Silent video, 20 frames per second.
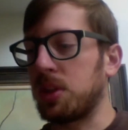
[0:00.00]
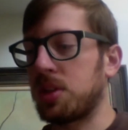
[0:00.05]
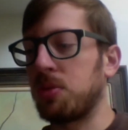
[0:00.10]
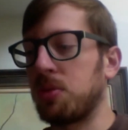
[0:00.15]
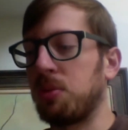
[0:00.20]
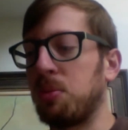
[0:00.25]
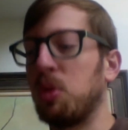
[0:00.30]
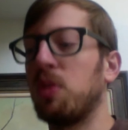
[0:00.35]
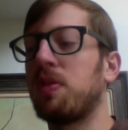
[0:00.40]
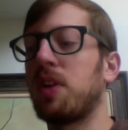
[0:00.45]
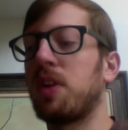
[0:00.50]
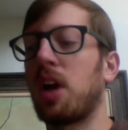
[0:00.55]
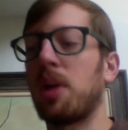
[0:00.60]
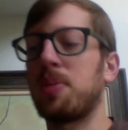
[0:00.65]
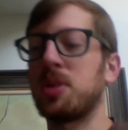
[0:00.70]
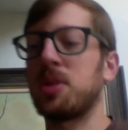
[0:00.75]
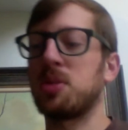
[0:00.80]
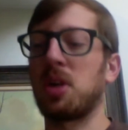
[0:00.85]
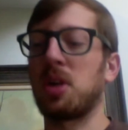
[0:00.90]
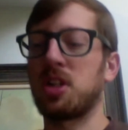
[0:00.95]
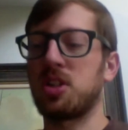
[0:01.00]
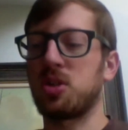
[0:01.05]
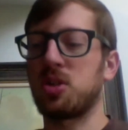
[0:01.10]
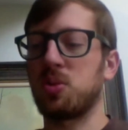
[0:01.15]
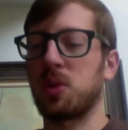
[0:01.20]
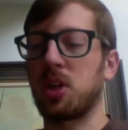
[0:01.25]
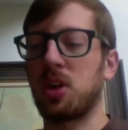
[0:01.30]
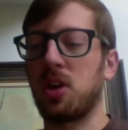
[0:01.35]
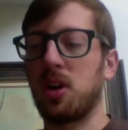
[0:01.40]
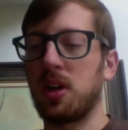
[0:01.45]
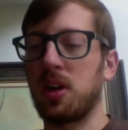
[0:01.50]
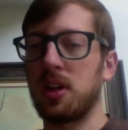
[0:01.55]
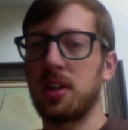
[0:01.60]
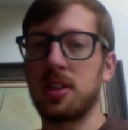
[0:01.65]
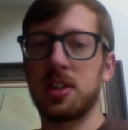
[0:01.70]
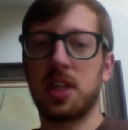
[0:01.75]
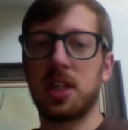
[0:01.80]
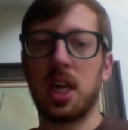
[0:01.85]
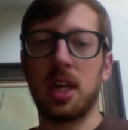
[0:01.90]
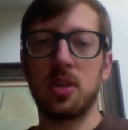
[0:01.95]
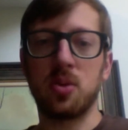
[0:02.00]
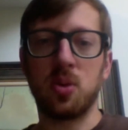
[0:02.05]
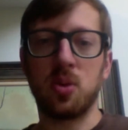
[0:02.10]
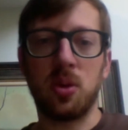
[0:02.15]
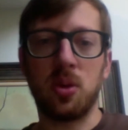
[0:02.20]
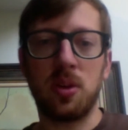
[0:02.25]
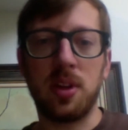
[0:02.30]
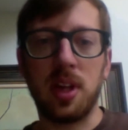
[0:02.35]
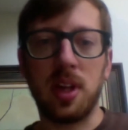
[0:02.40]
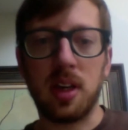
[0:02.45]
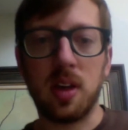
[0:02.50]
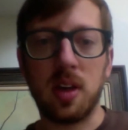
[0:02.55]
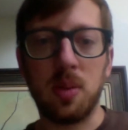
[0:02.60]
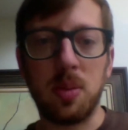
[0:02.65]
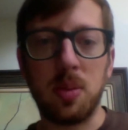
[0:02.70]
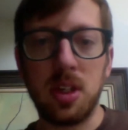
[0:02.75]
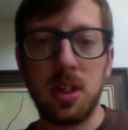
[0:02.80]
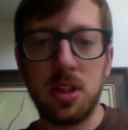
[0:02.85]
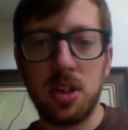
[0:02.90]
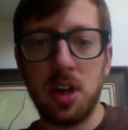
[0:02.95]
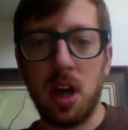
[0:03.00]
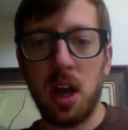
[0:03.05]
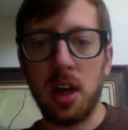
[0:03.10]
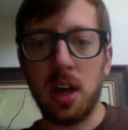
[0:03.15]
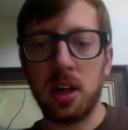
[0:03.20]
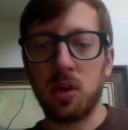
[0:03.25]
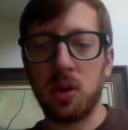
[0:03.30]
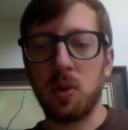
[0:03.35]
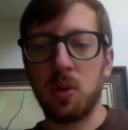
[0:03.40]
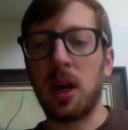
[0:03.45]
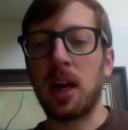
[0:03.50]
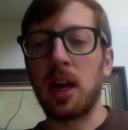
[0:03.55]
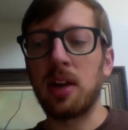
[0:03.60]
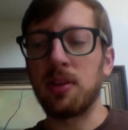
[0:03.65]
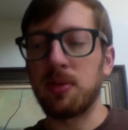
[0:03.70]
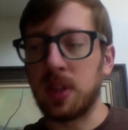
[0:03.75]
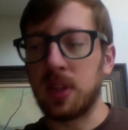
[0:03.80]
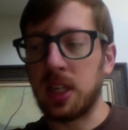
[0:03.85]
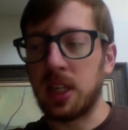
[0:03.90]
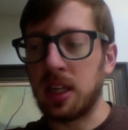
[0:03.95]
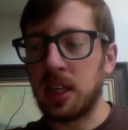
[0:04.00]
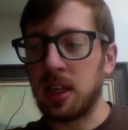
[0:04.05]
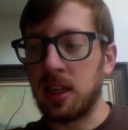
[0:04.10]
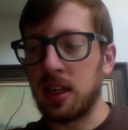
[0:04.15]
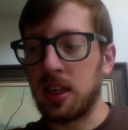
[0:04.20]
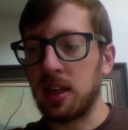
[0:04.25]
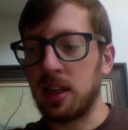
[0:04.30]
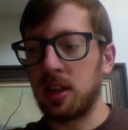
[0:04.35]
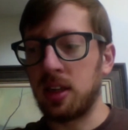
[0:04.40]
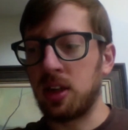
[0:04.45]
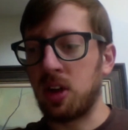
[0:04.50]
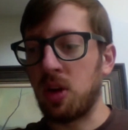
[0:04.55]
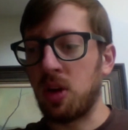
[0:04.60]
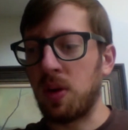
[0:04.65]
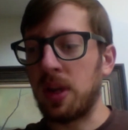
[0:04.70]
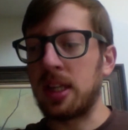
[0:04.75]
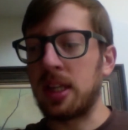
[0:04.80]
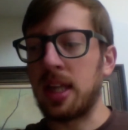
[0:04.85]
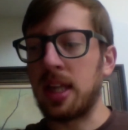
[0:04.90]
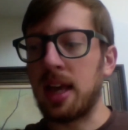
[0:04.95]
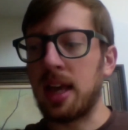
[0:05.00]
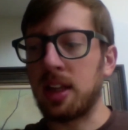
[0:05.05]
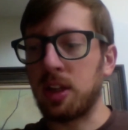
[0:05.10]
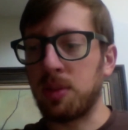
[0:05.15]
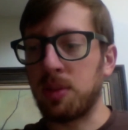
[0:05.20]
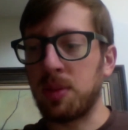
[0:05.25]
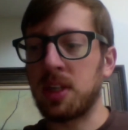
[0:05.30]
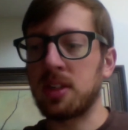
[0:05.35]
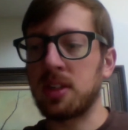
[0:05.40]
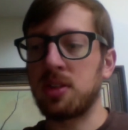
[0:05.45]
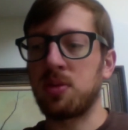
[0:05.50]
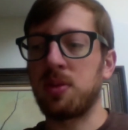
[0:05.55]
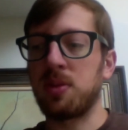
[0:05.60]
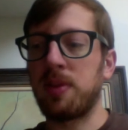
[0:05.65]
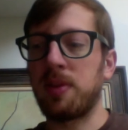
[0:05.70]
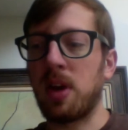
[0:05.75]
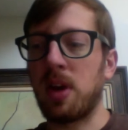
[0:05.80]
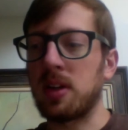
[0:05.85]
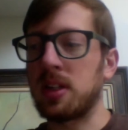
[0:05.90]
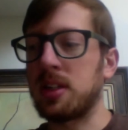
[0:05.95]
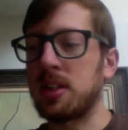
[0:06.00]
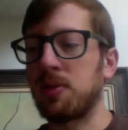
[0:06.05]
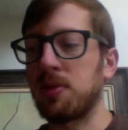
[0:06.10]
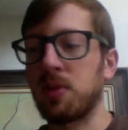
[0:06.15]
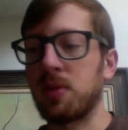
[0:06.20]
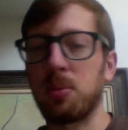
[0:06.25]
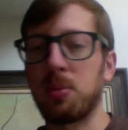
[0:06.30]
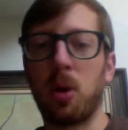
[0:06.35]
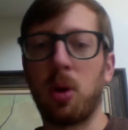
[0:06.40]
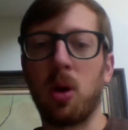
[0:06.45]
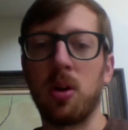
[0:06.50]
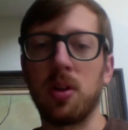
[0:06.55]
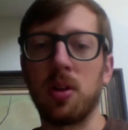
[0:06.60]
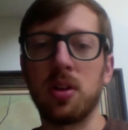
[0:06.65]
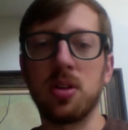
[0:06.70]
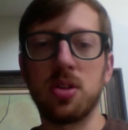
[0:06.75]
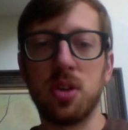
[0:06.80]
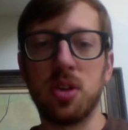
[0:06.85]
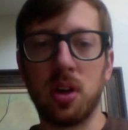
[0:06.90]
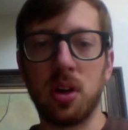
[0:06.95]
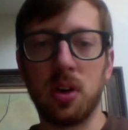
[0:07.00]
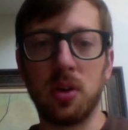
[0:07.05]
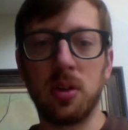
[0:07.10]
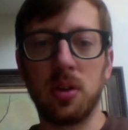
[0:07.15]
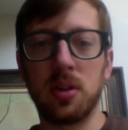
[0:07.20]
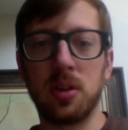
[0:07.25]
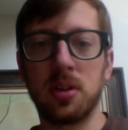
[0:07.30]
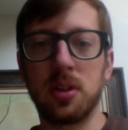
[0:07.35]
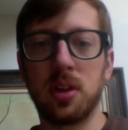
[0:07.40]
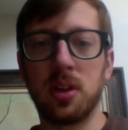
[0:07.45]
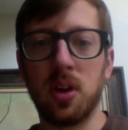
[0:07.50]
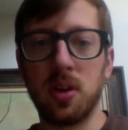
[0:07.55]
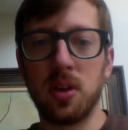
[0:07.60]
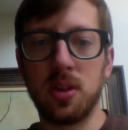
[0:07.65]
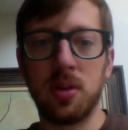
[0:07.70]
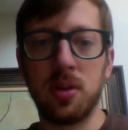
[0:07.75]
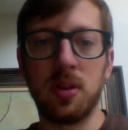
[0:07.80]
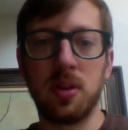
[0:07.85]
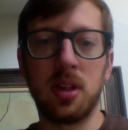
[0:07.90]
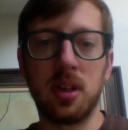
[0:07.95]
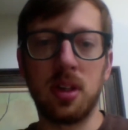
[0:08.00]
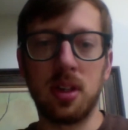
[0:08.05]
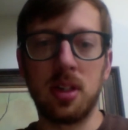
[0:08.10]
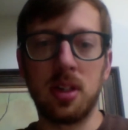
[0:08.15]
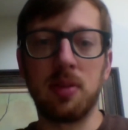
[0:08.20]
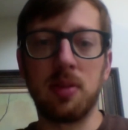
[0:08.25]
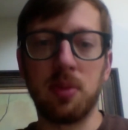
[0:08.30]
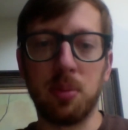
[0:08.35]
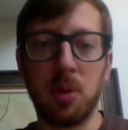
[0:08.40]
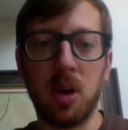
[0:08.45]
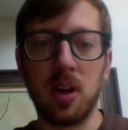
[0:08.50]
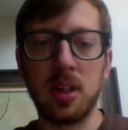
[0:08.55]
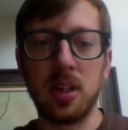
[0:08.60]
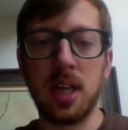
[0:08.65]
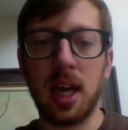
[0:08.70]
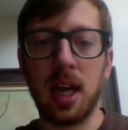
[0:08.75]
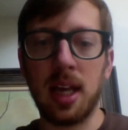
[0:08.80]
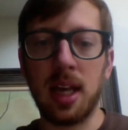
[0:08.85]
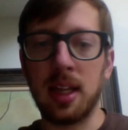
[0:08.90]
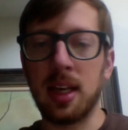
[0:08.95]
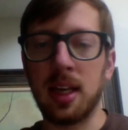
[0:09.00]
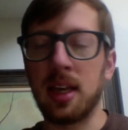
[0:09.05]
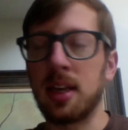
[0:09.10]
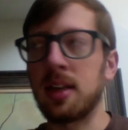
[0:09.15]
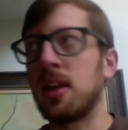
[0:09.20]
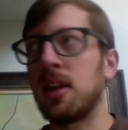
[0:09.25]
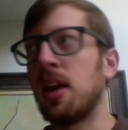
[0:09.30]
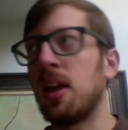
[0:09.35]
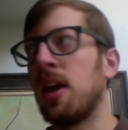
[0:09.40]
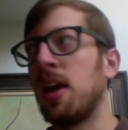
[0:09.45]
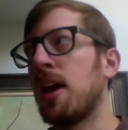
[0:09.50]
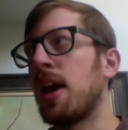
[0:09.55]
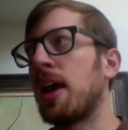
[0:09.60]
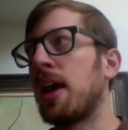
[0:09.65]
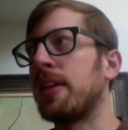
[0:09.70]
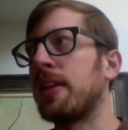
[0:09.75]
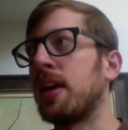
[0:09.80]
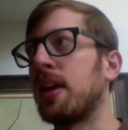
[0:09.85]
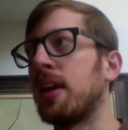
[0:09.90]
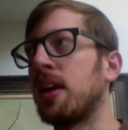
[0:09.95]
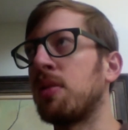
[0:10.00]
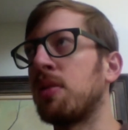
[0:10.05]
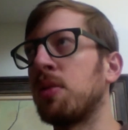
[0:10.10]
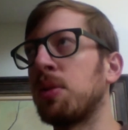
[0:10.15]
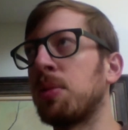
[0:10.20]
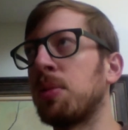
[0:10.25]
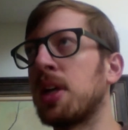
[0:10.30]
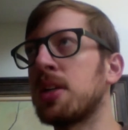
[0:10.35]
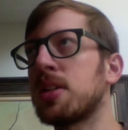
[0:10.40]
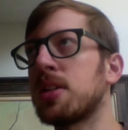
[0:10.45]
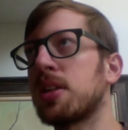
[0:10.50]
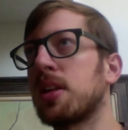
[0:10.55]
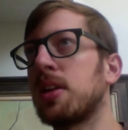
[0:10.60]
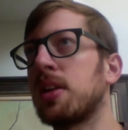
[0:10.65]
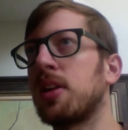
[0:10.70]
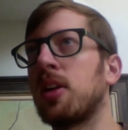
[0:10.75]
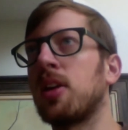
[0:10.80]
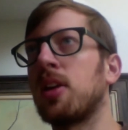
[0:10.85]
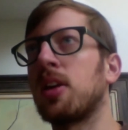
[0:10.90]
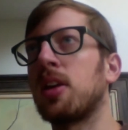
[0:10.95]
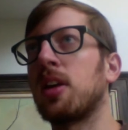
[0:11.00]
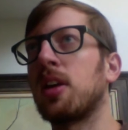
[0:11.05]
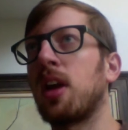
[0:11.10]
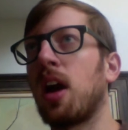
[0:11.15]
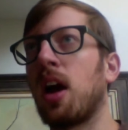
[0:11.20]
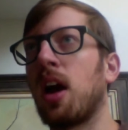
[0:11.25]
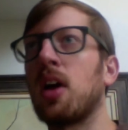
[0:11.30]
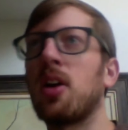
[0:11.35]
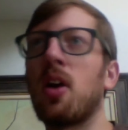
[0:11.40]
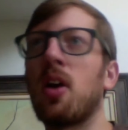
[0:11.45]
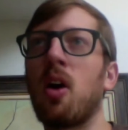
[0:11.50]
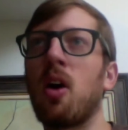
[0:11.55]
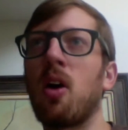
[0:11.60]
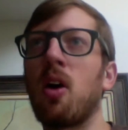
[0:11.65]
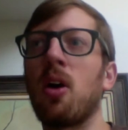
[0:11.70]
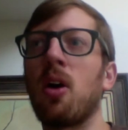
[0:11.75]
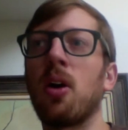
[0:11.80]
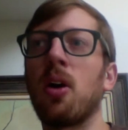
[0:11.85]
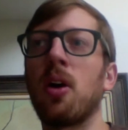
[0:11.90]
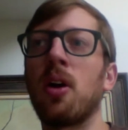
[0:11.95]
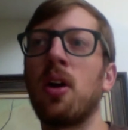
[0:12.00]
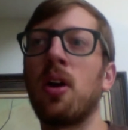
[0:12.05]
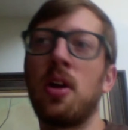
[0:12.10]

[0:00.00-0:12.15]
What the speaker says: moved up as much as we could in the schedule that could be shot creatively, in the elements. We found a different part of the jungle to go to in a different part of Thailand. And then we basically got our